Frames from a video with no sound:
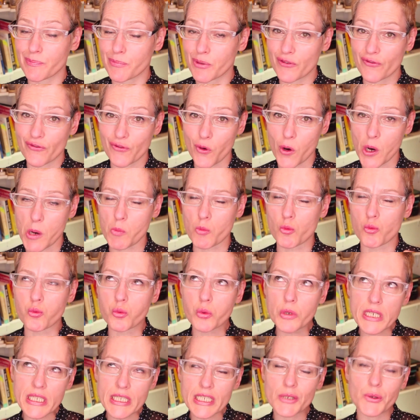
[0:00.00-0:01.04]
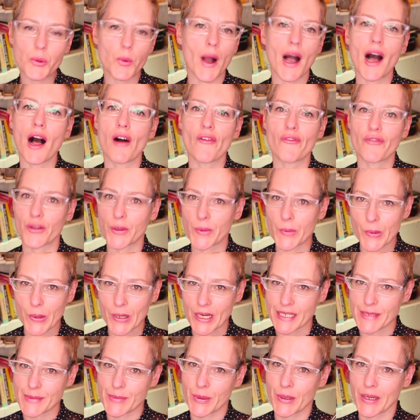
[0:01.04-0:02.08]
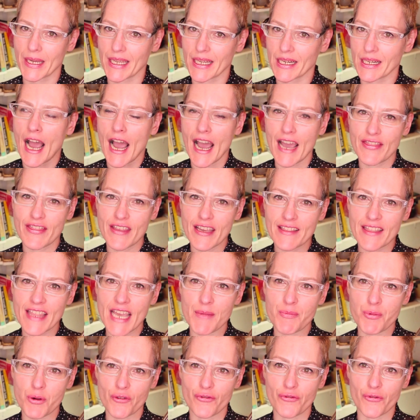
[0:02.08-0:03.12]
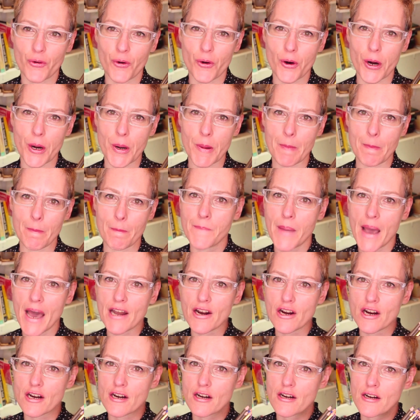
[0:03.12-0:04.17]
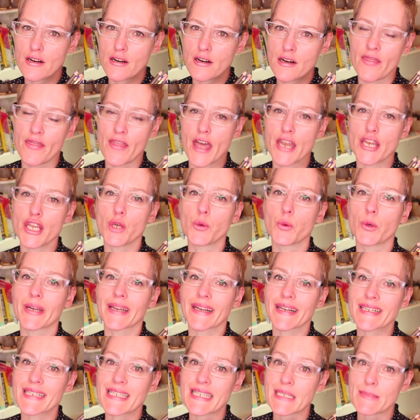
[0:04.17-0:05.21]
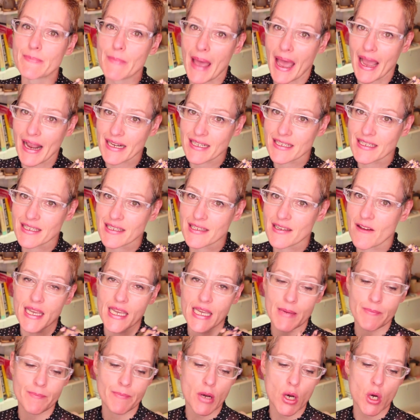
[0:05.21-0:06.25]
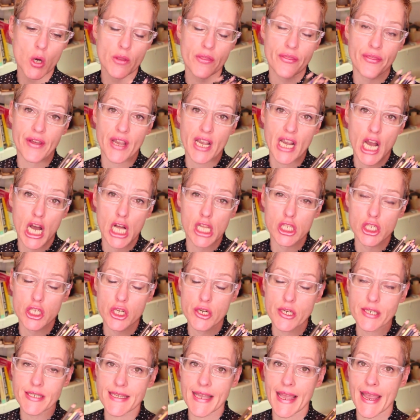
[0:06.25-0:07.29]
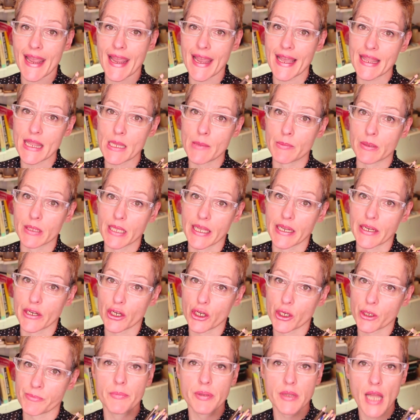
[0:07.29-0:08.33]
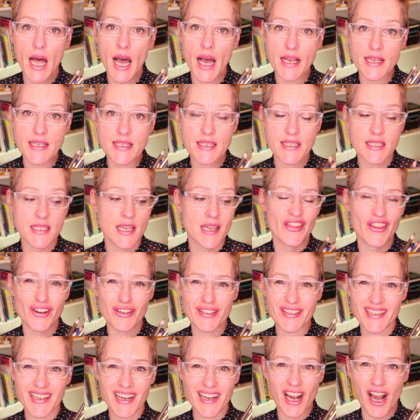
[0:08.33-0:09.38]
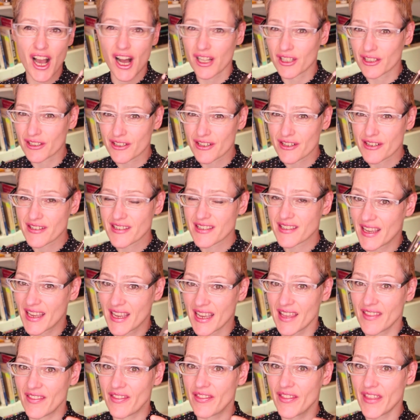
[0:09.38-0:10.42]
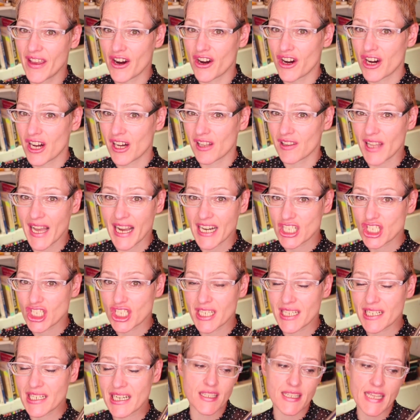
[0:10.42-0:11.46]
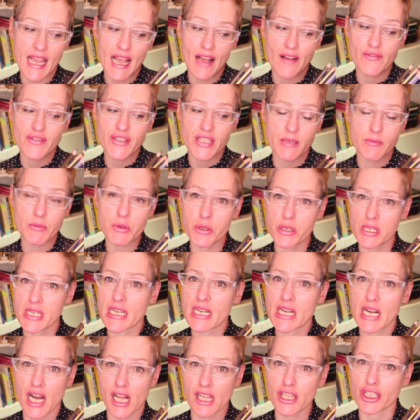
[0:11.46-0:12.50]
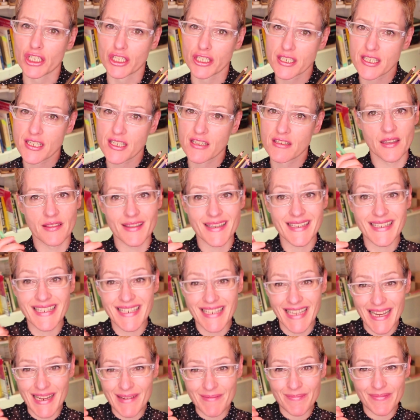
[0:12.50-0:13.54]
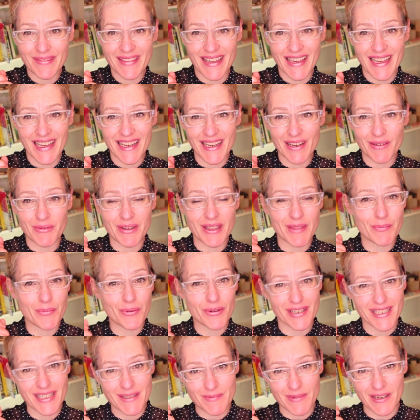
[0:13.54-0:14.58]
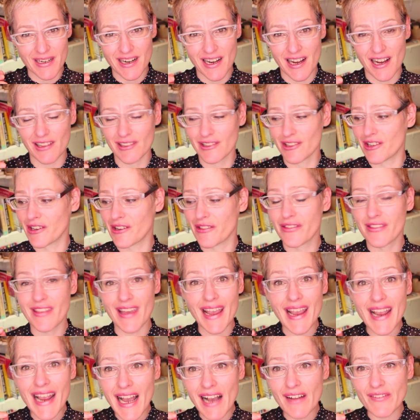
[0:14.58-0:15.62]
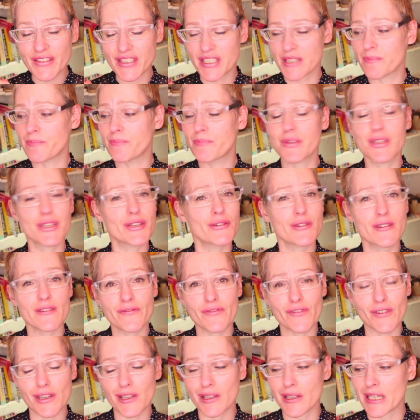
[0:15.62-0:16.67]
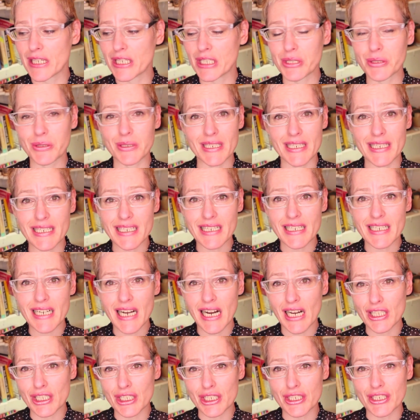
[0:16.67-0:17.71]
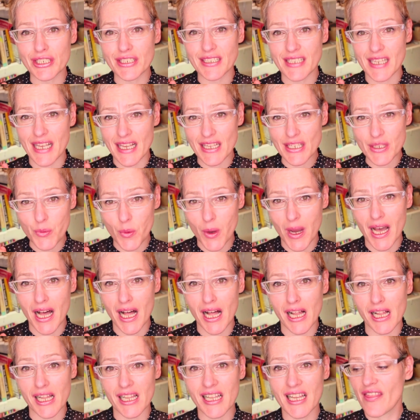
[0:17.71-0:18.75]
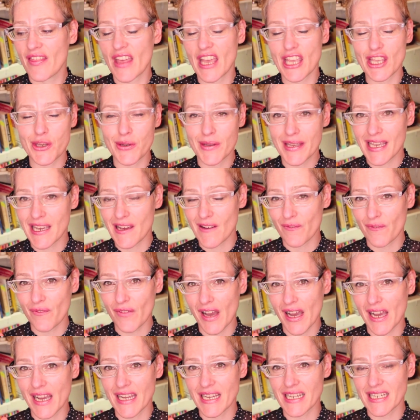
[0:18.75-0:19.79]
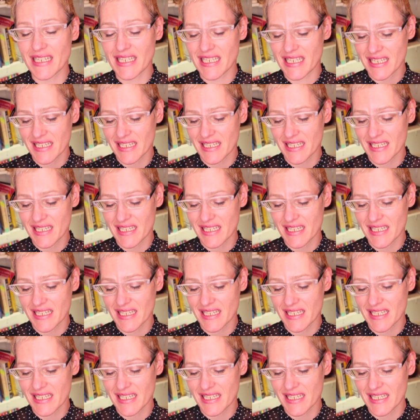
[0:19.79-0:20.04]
perform really well for the price point. I think they perform better than you would expect in both the colors and the blender. Plus, there's colors in their collection. They have some unique colors. The same thing with Prismacolor. They have some beautiful and unique colors as well that you can't find